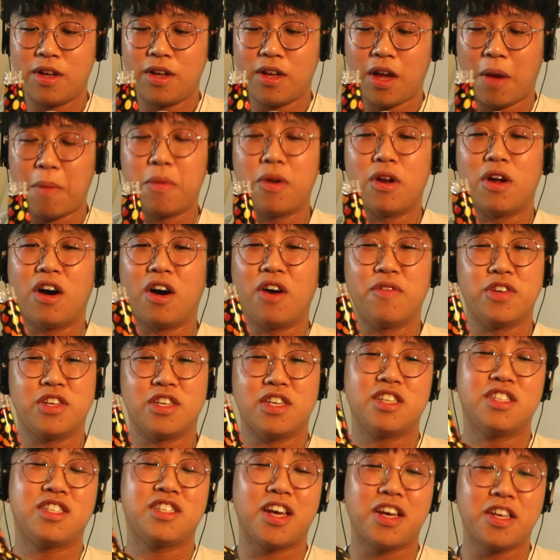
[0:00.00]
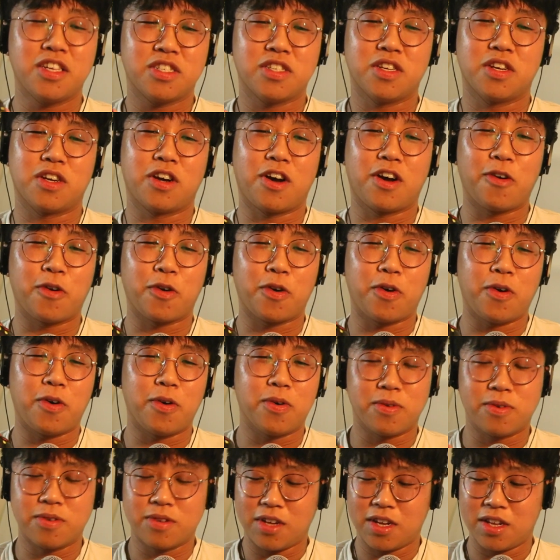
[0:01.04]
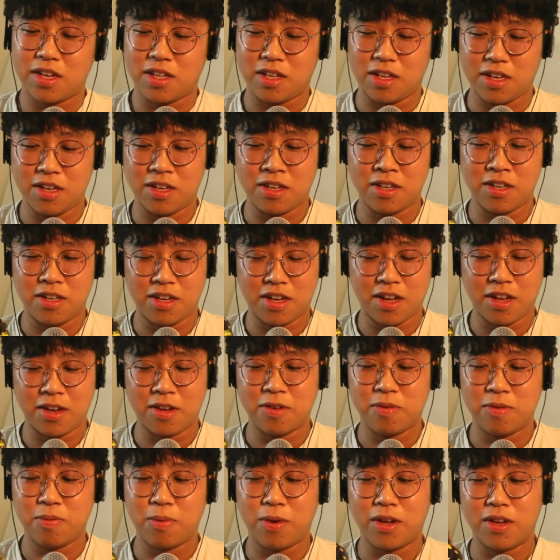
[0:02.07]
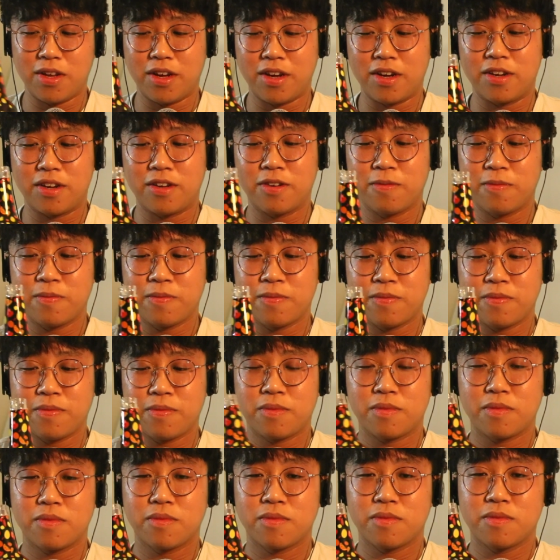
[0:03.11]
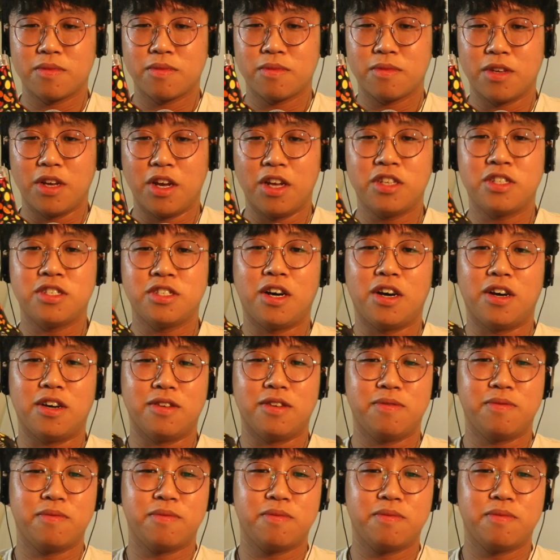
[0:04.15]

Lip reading: I mean, it tastes like alcohol in the end, but like it's not.